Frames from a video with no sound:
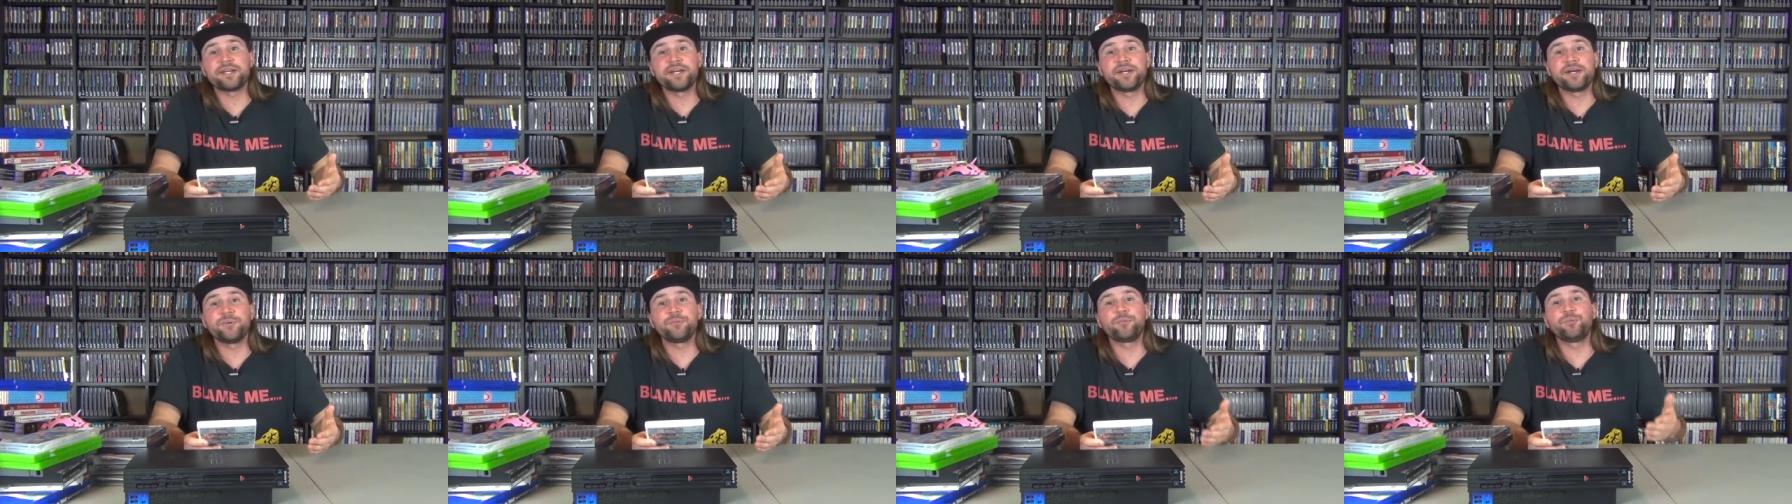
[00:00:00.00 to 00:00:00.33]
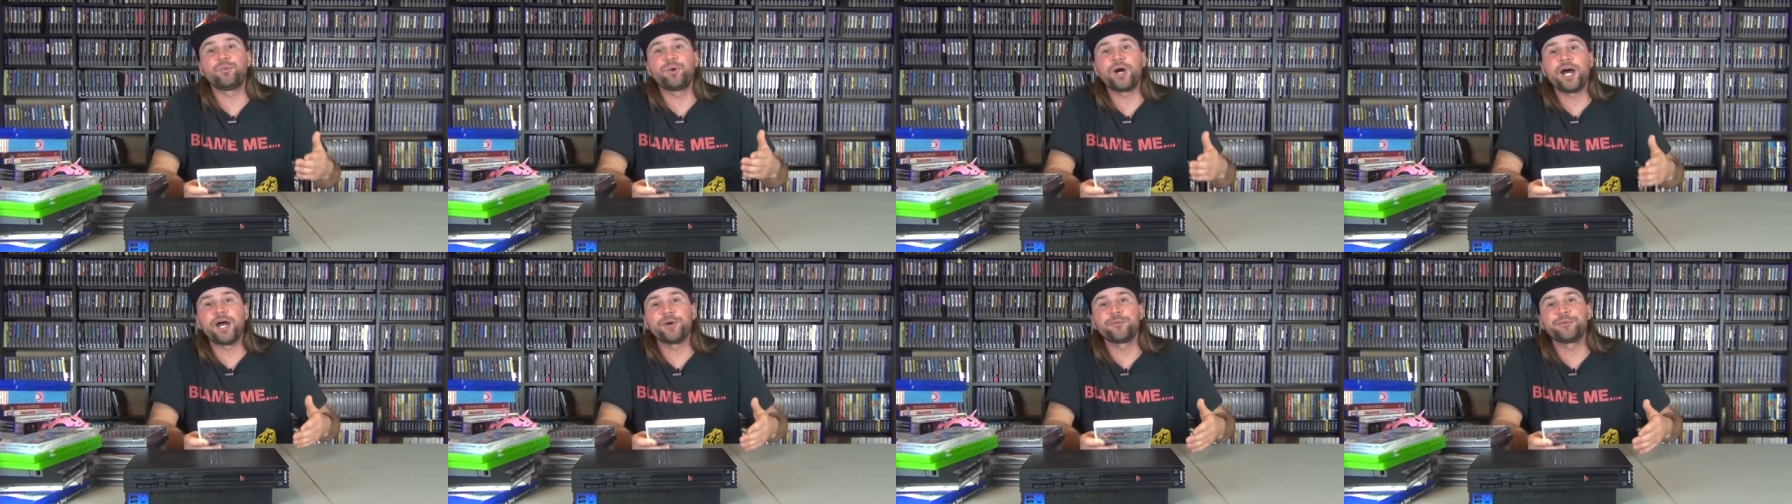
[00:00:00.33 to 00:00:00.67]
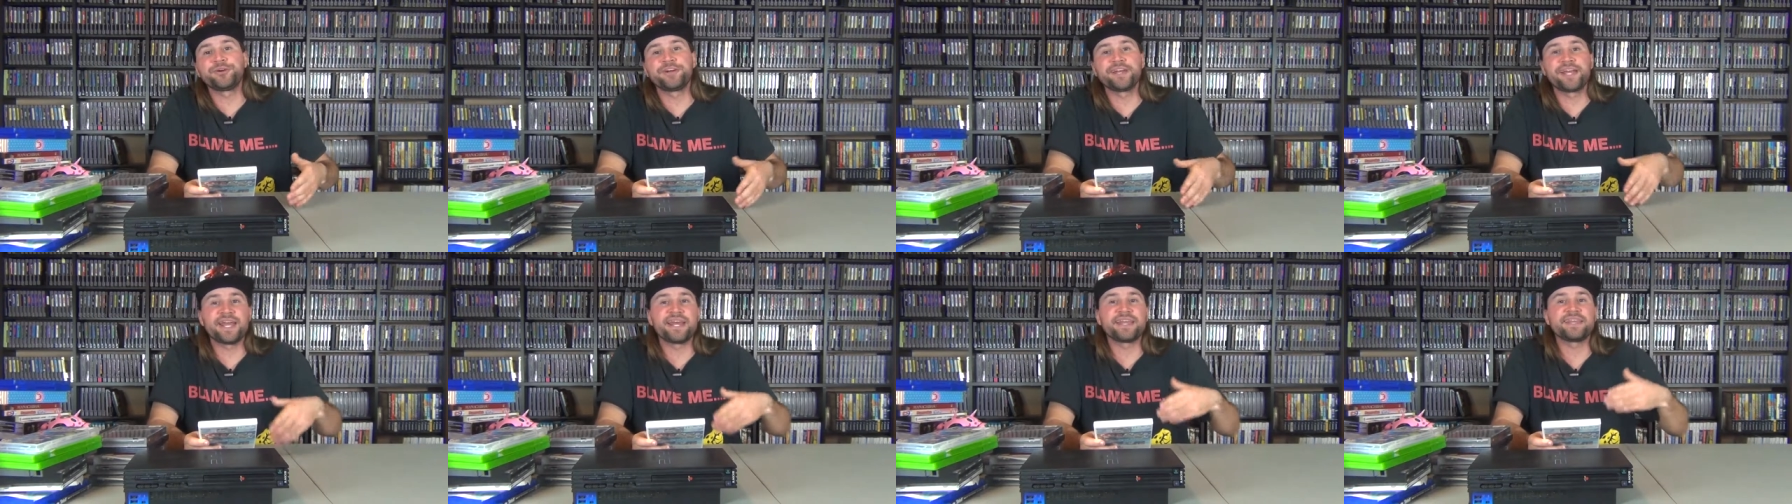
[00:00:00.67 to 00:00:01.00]
up while
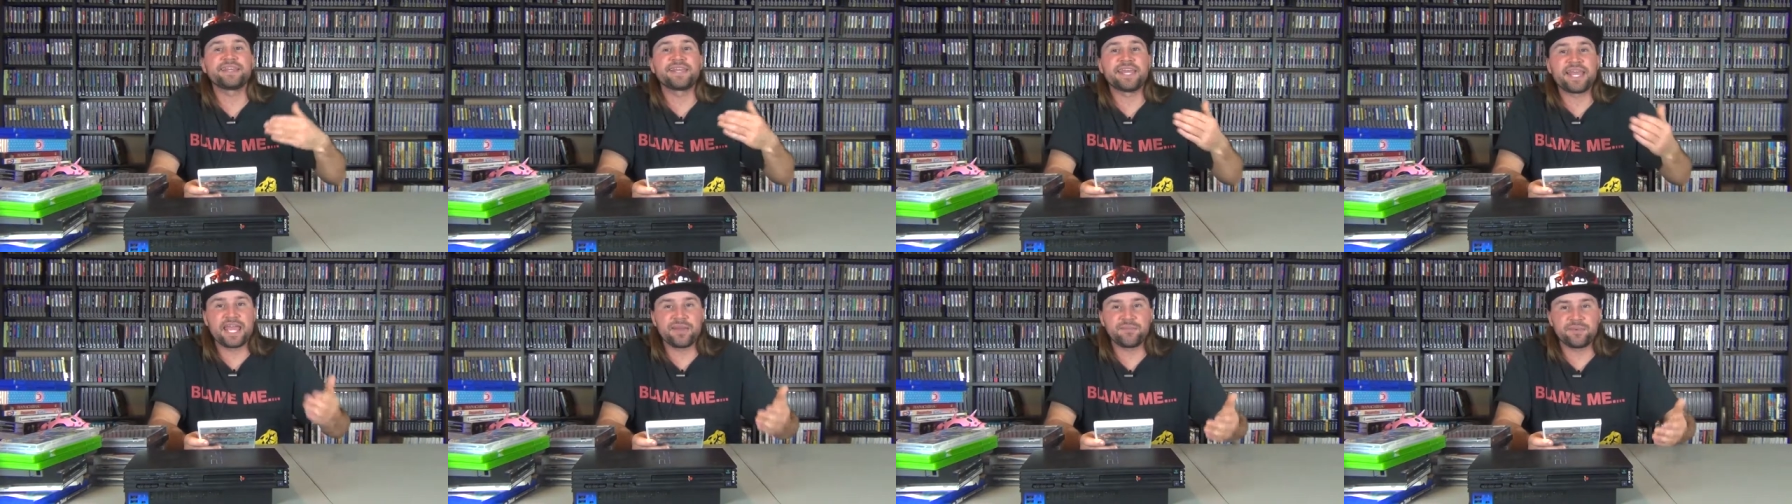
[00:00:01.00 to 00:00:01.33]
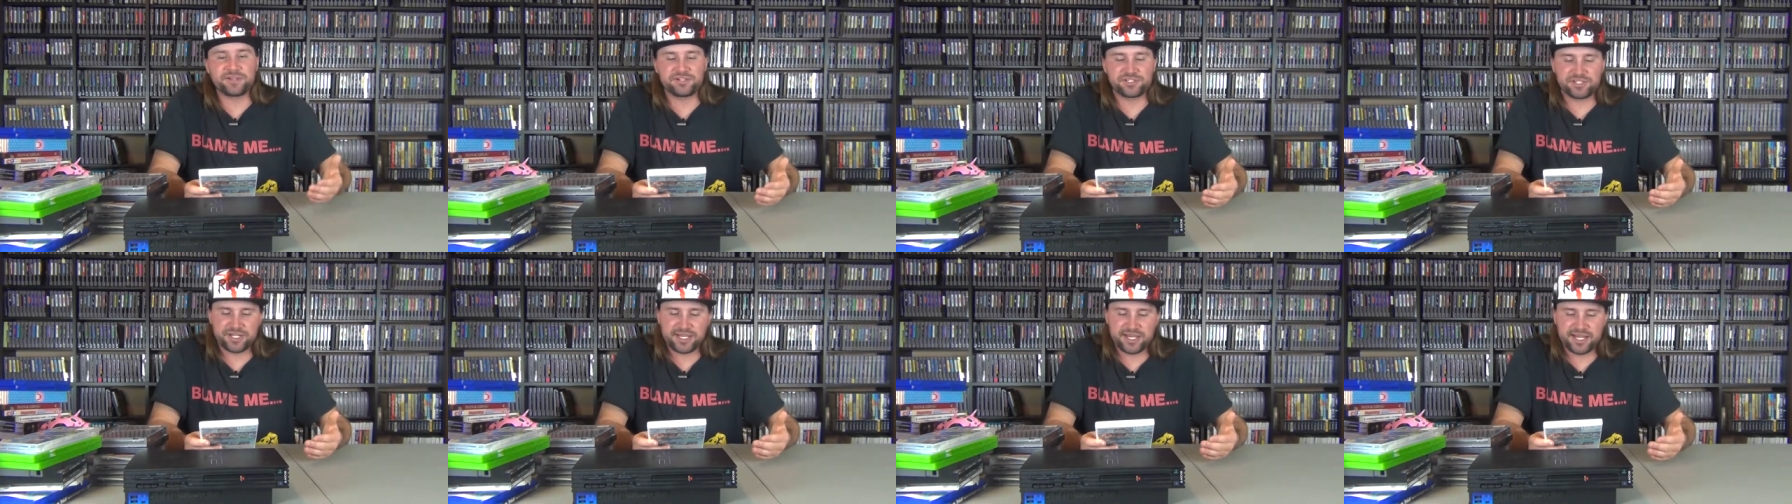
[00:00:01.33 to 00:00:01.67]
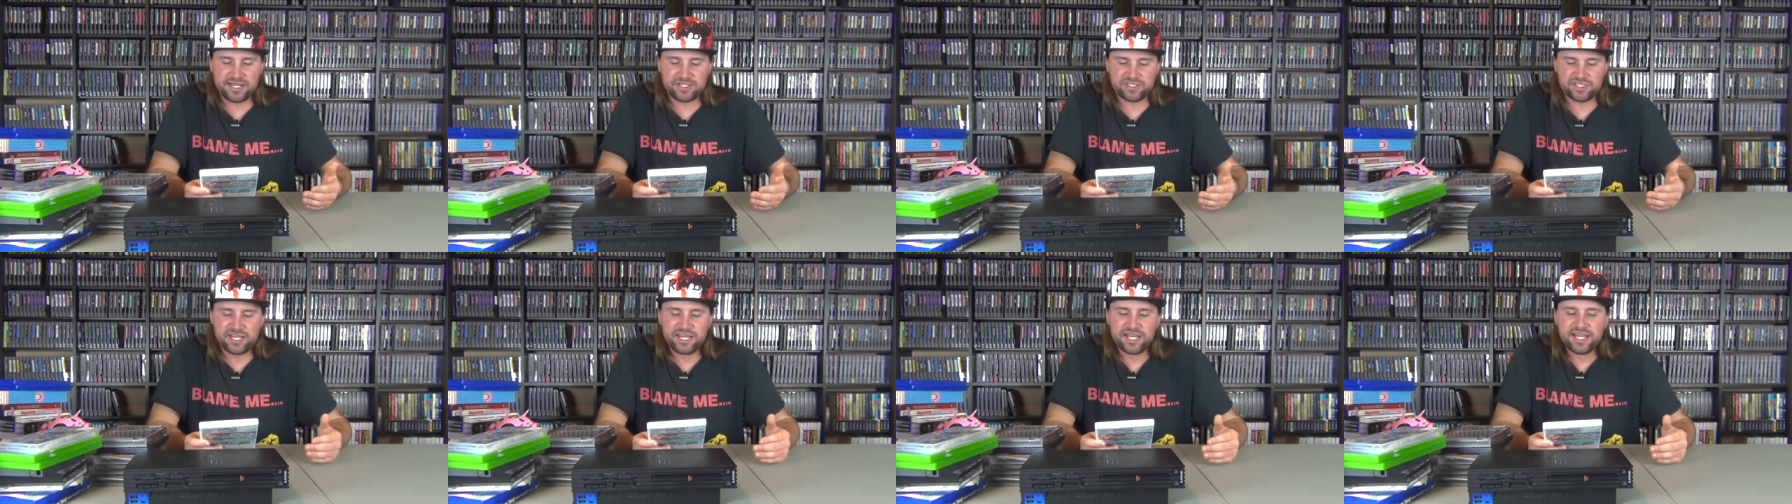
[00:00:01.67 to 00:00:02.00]
we're at Game
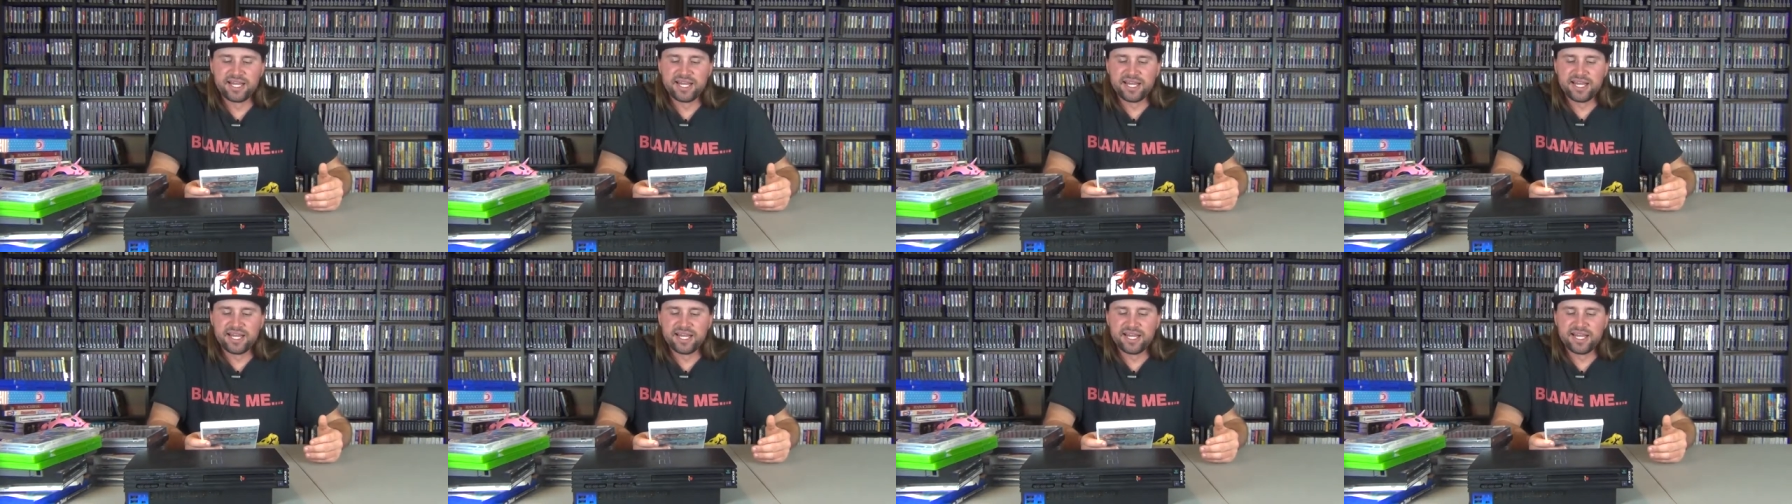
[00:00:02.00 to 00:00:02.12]
Exchange,